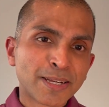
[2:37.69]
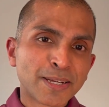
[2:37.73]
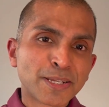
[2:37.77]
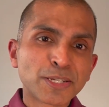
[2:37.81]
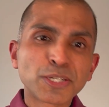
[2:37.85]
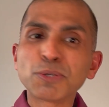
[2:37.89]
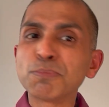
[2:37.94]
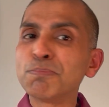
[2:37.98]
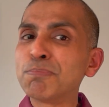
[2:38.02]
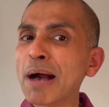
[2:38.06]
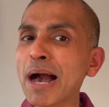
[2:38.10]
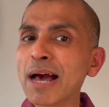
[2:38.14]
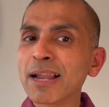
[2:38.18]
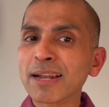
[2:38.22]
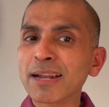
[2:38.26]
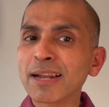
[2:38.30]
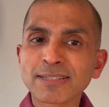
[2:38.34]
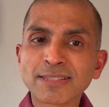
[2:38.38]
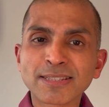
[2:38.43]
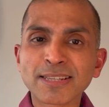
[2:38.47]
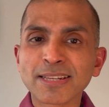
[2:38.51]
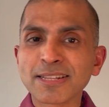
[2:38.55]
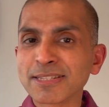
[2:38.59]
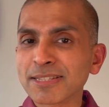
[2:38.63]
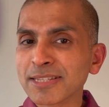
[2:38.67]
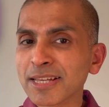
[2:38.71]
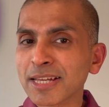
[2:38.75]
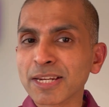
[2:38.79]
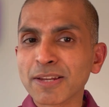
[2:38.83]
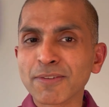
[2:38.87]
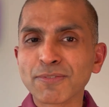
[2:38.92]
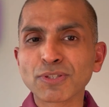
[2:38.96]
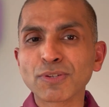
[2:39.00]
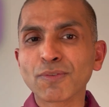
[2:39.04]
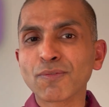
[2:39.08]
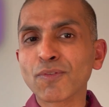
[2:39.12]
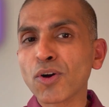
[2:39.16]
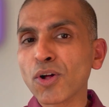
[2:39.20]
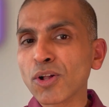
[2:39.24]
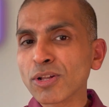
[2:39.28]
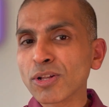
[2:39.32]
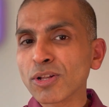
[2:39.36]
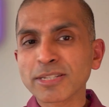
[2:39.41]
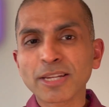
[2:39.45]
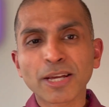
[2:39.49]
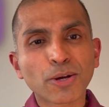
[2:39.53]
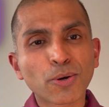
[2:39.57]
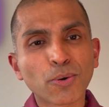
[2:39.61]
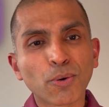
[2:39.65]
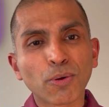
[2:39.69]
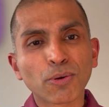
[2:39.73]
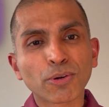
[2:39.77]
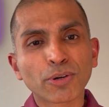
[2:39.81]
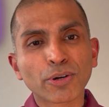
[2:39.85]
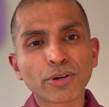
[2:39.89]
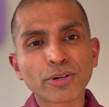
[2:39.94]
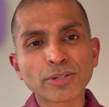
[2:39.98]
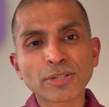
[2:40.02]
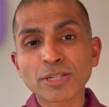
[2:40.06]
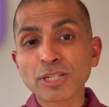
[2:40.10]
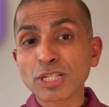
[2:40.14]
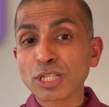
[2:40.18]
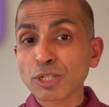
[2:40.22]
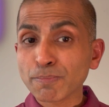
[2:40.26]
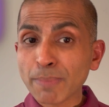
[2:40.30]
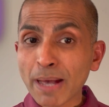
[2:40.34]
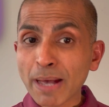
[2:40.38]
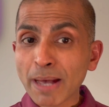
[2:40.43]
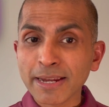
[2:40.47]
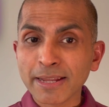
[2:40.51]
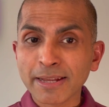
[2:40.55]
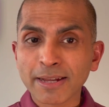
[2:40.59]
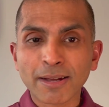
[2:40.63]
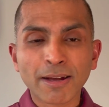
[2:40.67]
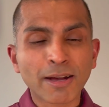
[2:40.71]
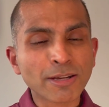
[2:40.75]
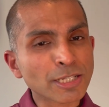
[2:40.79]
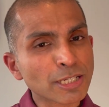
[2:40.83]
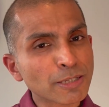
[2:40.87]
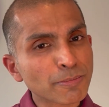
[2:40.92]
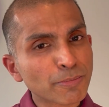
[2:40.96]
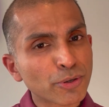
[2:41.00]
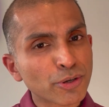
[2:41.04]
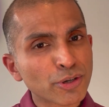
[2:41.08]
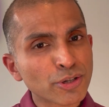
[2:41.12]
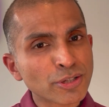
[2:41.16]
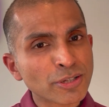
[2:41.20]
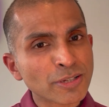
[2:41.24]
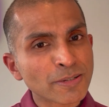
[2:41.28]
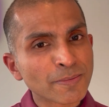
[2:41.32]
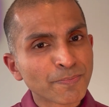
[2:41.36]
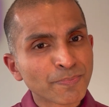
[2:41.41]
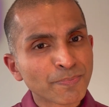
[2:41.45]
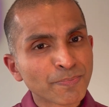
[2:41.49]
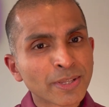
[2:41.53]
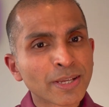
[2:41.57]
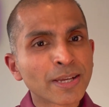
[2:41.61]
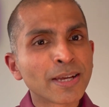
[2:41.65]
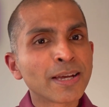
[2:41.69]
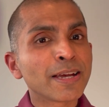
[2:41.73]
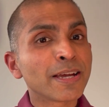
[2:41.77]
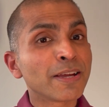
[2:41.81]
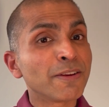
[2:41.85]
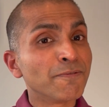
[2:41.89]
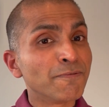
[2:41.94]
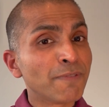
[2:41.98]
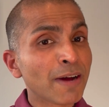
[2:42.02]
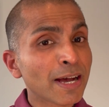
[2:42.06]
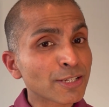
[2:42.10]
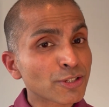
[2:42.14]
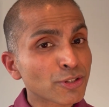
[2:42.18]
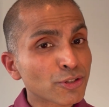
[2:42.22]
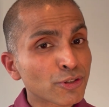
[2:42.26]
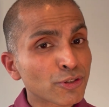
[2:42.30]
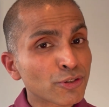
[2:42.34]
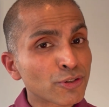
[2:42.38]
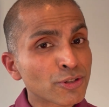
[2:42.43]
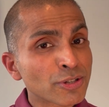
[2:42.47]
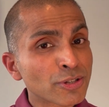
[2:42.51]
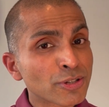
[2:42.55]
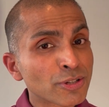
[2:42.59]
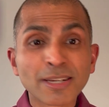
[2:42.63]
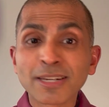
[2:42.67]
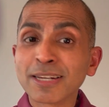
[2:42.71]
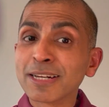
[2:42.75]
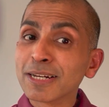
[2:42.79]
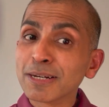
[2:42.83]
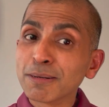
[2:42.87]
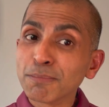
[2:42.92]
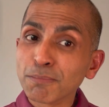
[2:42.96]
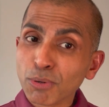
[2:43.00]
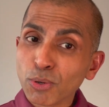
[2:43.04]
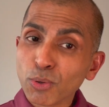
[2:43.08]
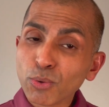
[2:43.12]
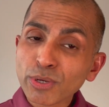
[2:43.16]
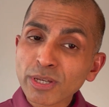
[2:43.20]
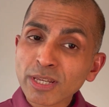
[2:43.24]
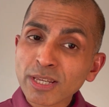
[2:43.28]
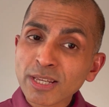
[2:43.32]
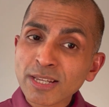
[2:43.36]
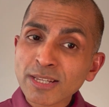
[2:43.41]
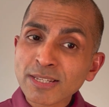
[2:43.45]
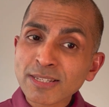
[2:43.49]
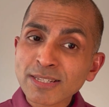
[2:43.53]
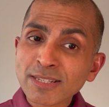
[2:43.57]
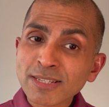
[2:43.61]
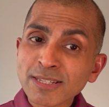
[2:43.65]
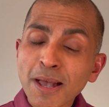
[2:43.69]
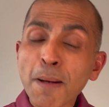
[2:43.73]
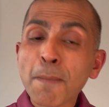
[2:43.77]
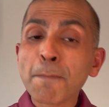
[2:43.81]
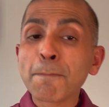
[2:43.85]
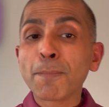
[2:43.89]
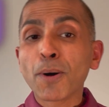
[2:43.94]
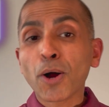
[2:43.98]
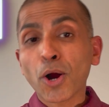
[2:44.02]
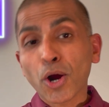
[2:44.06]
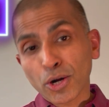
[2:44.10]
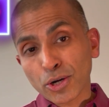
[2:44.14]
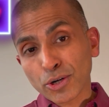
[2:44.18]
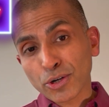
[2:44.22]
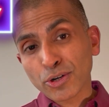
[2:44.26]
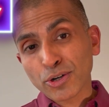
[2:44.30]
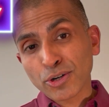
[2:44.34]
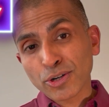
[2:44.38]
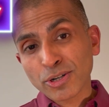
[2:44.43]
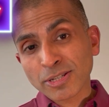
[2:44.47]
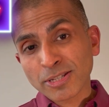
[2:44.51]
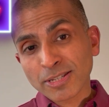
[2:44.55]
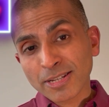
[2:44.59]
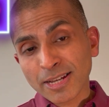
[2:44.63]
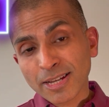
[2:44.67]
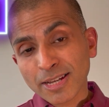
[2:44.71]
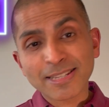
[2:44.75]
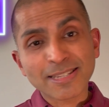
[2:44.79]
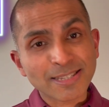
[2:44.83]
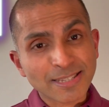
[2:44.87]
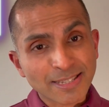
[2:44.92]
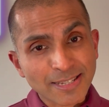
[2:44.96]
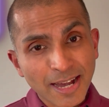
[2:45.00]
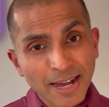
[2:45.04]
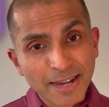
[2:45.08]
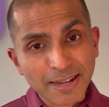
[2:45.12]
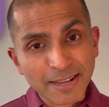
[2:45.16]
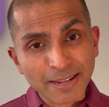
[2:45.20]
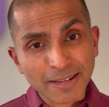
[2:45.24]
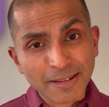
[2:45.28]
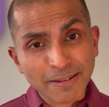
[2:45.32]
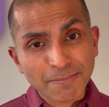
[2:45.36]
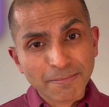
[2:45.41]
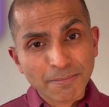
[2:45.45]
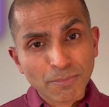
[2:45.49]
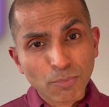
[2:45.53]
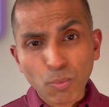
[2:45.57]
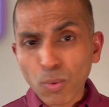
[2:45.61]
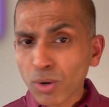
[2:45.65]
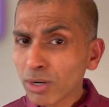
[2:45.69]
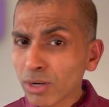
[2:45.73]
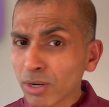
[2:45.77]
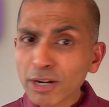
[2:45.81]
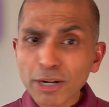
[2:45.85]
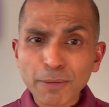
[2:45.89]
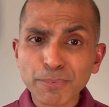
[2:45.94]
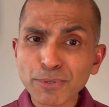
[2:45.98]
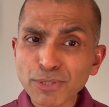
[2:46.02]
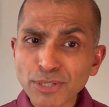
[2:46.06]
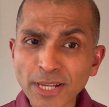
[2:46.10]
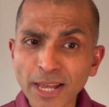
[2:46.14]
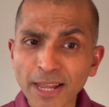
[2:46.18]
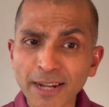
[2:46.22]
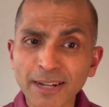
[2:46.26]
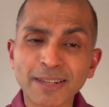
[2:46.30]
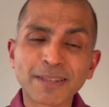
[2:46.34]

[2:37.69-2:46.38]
to balance the incentives of all stakeholders spanning customers, investors, employees, partners, and society, 100%.